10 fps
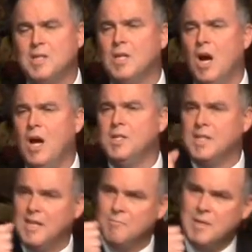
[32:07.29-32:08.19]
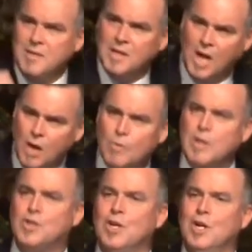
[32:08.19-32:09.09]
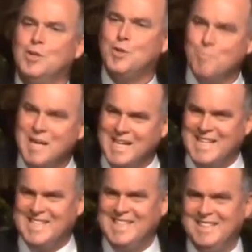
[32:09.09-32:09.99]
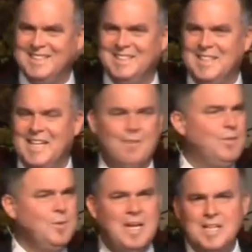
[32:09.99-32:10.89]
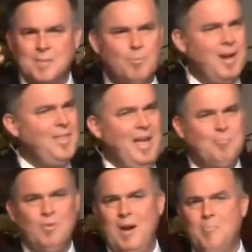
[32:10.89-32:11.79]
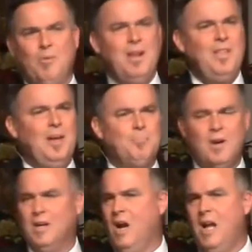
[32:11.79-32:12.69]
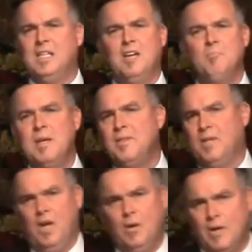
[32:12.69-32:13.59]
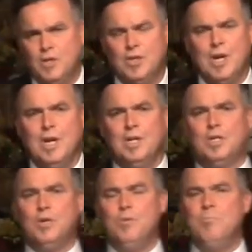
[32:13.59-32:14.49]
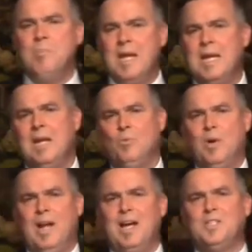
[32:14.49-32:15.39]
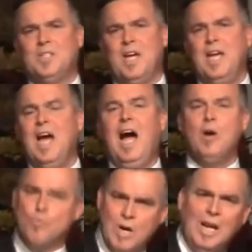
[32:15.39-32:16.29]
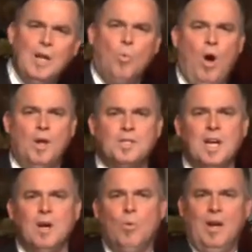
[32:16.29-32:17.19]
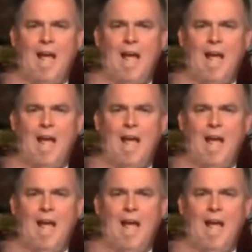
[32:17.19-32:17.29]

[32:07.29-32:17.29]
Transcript: to God to give me the courage to mean it. If you need to pray that prayer, pray that prayer. God, give me the courage to mean it when I say, I really want what